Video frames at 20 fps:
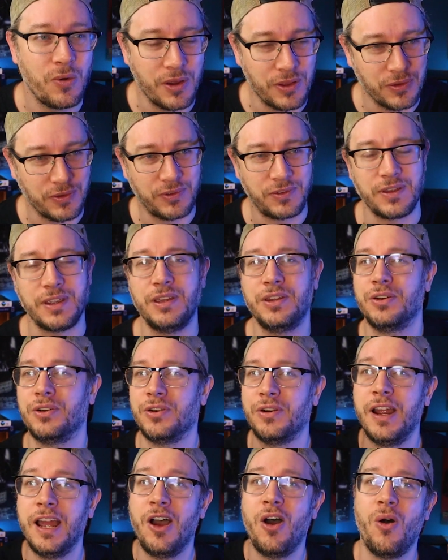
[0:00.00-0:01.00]
Whether
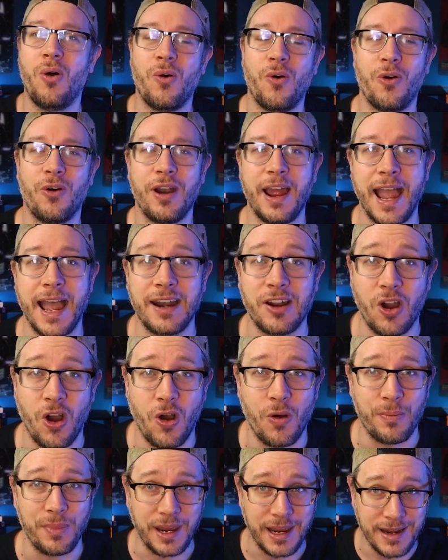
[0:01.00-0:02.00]
theater or at
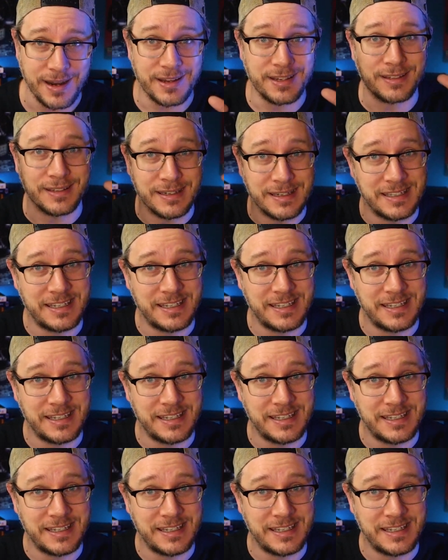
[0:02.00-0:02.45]
home, it is